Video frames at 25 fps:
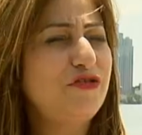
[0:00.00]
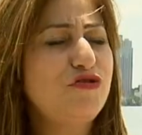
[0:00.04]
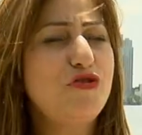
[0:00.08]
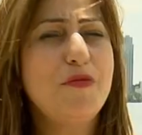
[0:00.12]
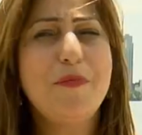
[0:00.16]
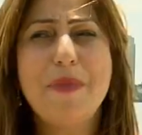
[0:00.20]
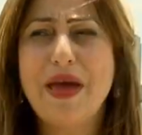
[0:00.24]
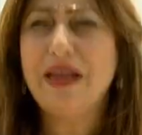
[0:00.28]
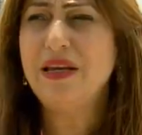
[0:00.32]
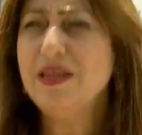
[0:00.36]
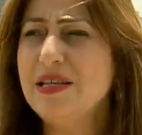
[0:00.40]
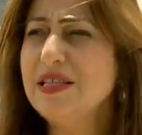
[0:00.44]

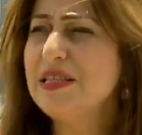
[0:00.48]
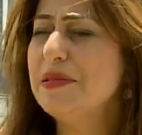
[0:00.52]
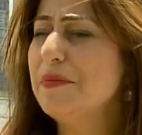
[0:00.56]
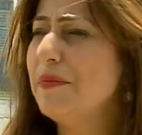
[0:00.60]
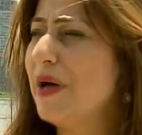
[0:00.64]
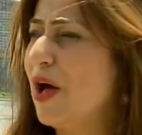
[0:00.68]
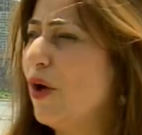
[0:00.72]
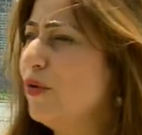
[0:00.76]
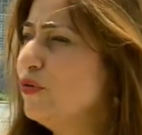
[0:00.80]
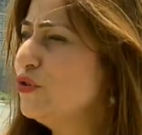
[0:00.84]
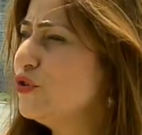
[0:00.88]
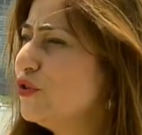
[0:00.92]
Tremendous
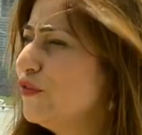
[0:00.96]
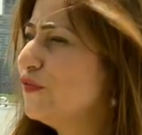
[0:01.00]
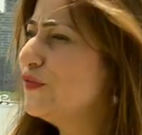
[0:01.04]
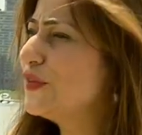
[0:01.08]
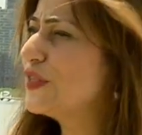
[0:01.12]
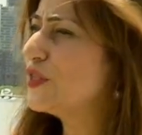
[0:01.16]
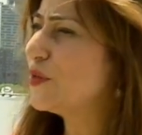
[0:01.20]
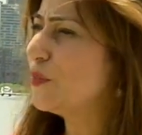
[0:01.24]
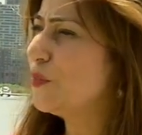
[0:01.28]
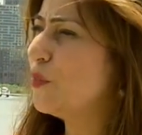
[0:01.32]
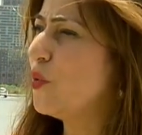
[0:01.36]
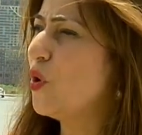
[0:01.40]
amount of
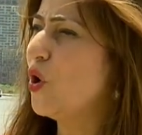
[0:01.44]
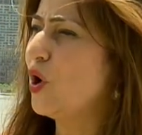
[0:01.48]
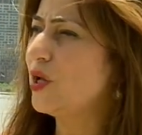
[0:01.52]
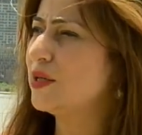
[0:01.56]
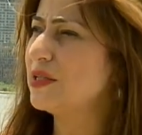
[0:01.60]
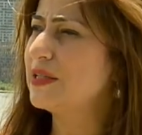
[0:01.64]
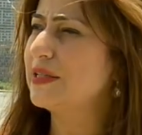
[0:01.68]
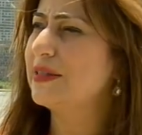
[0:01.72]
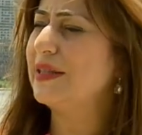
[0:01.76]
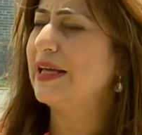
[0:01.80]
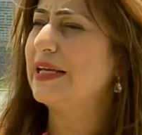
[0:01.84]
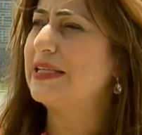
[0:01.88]

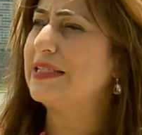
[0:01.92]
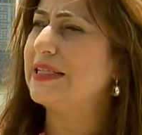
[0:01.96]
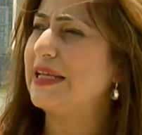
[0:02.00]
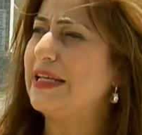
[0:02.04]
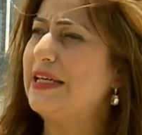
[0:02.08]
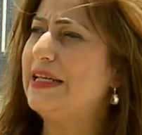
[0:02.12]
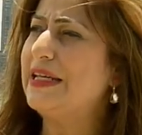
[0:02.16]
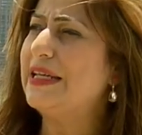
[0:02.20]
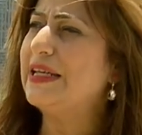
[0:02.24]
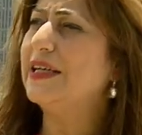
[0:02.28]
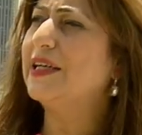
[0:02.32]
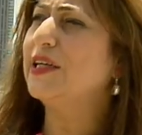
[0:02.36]
support that
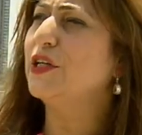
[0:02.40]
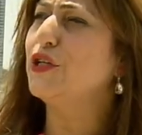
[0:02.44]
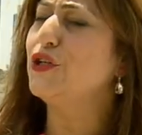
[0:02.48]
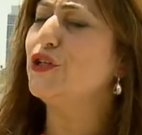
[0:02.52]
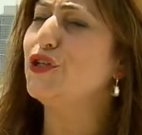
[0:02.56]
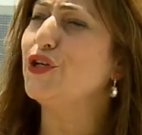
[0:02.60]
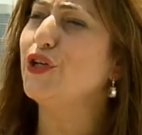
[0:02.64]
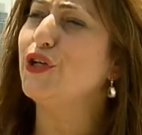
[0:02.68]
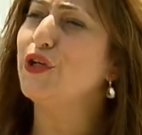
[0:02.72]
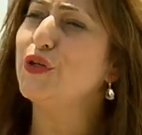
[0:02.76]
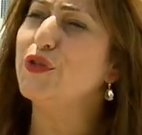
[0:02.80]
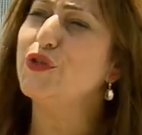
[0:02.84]
India
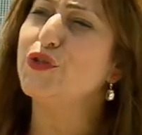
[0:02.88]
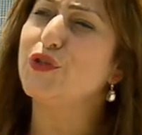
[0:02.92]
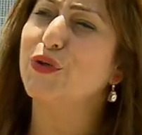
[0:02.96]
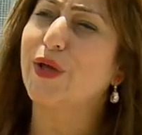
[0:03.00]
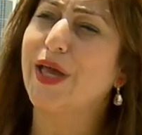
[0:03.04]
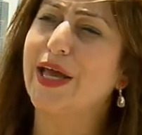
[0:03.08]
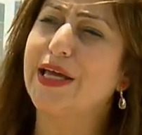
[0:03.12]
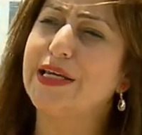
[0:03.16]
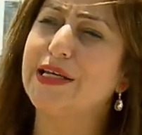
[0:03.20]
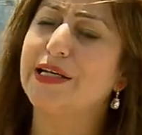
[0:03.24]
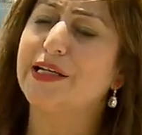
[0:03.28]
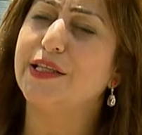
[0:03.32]
continues to
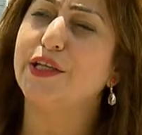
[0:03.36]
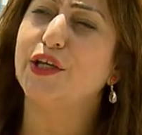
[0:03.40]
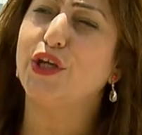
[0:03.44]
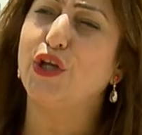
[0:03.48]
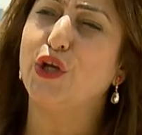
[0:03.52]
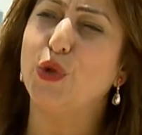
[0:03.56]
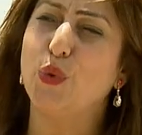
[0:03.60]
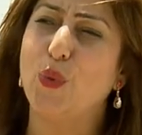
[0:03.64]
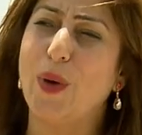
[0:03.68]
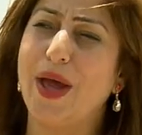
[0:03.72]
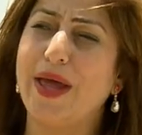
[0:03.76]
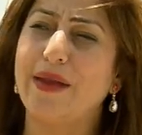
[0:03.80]
get at the
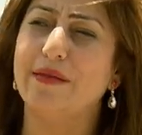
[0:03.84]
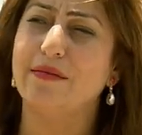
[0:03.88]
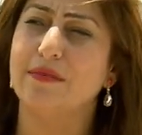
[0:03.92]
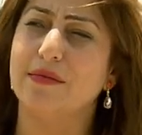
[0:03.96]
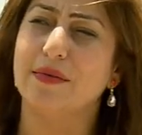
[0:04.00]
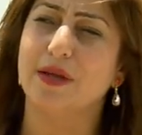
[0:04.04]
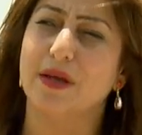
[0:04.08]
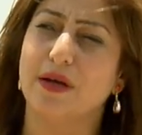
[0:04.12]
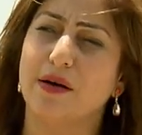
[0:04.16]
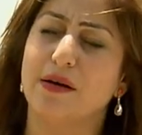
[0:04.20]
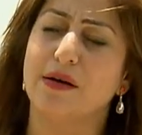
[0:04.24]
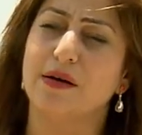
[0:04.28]

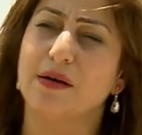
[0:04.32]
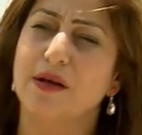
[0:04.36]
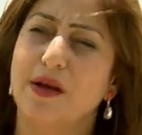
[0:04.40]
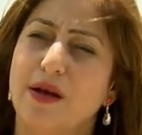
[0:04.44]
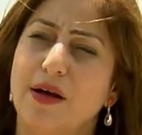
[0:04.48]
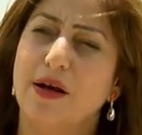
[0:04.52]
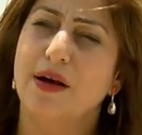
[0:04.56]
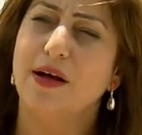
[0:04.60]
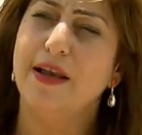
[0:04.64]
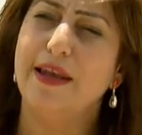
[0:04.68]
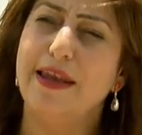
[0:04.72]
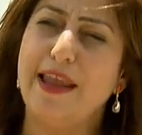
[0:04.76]
UN
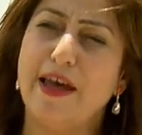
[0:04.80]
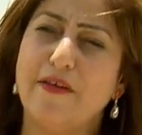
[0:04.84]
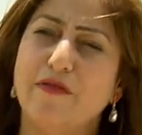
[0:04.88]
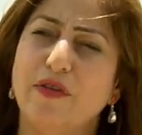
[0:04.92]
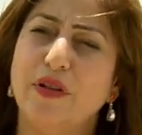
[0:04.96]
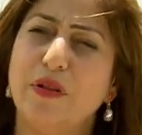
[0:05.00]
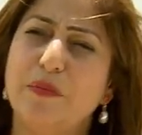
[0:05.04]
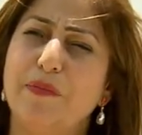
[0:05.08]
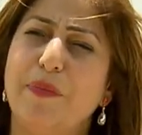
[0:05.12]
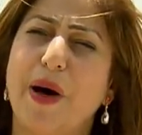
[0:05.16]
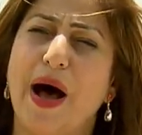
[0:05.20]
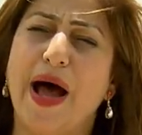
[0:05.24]

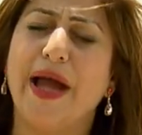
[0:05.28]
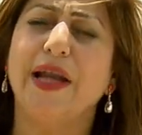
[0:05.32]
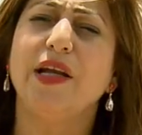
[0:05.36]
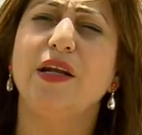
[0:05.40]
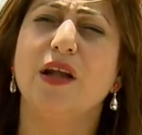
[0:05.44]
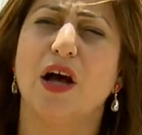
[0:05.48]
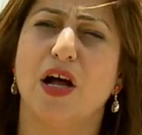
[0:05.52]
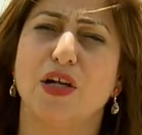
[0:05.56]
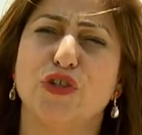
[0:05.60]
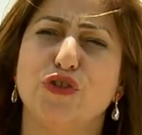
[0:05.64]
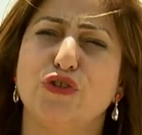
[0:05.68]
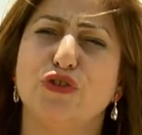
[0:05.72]
level by and
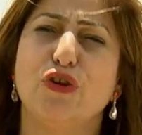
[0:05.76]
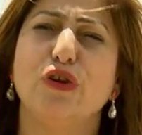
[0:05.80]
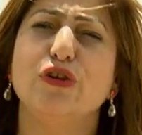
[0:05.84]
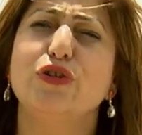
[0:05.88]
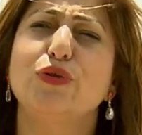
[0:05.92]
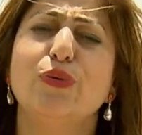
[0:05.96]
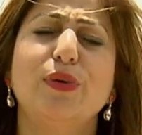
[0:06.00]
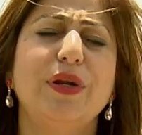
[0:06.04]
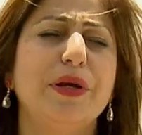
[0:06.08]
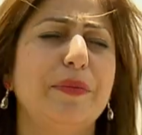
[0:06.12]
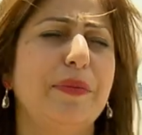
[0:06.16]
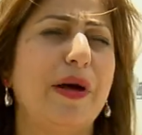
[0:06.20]
large,
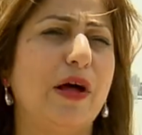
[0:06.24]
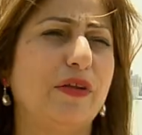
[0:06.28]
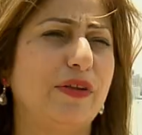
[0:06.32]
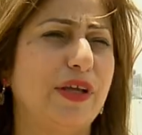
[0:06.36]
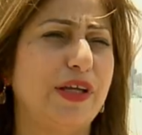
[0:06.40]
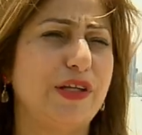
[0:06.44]
not only about the